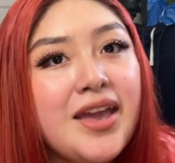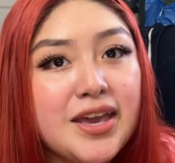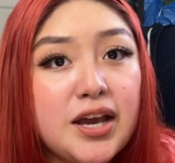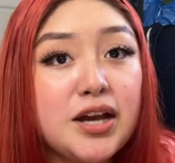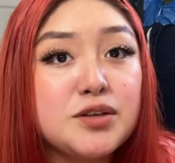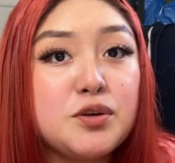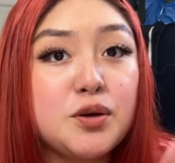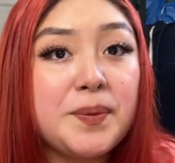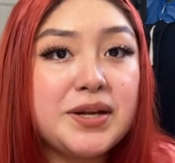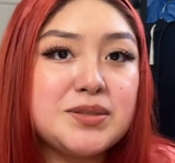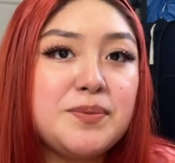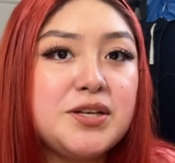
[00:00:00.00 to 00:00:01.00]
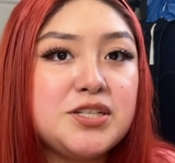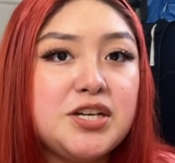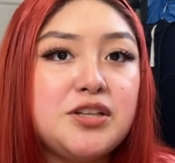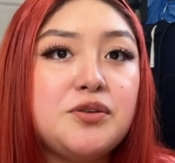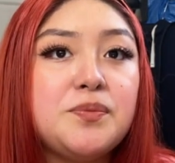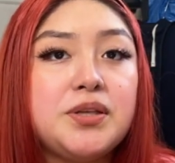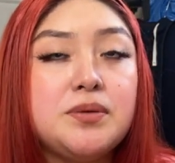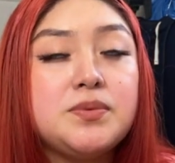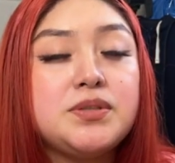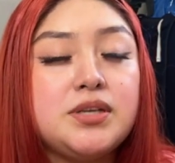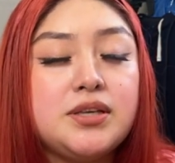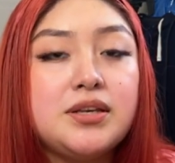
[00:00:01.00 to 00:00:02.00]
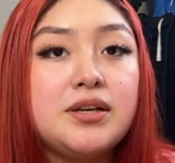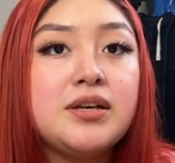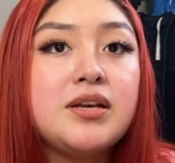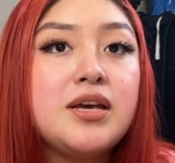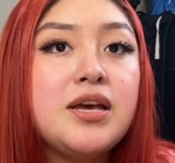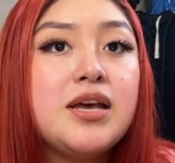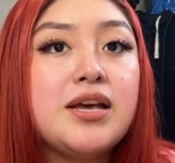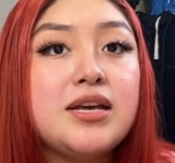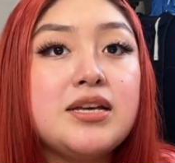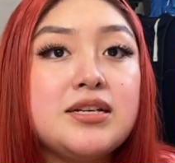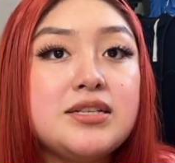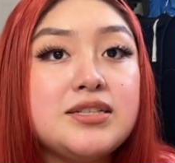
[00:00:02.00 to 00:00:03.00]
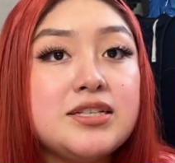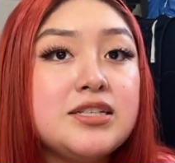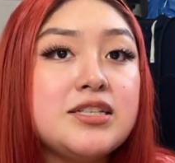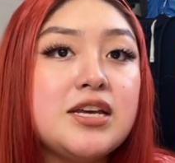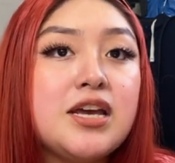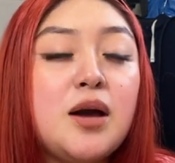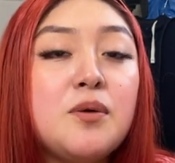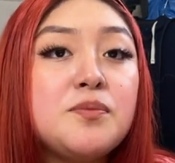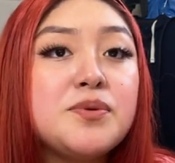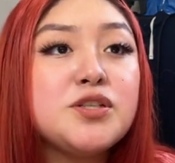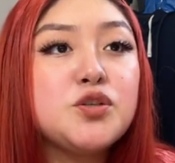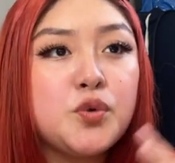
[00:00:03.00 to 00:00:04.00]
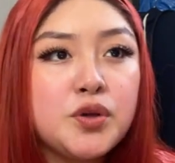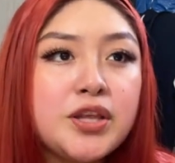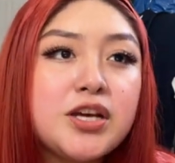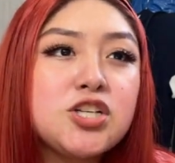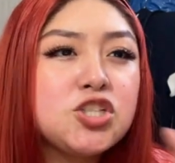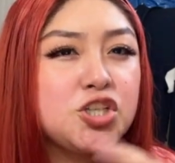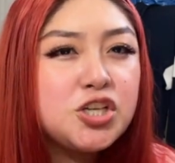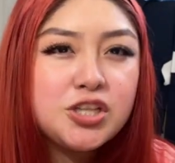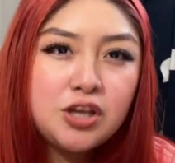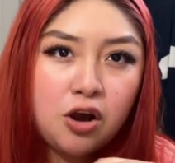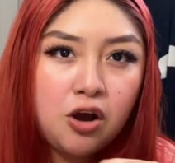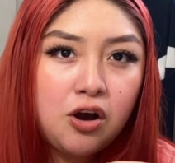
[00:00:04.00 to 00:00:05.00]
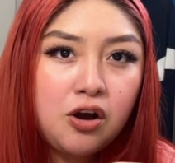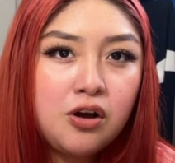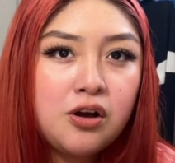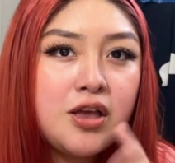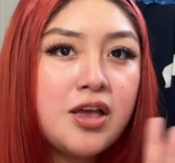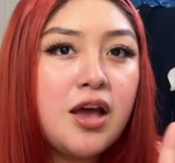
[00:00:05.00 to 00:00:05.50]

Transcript: Hey guys, welcome back to my channel. My name is Dana, and today I'm gonna be doing like a Shein haul.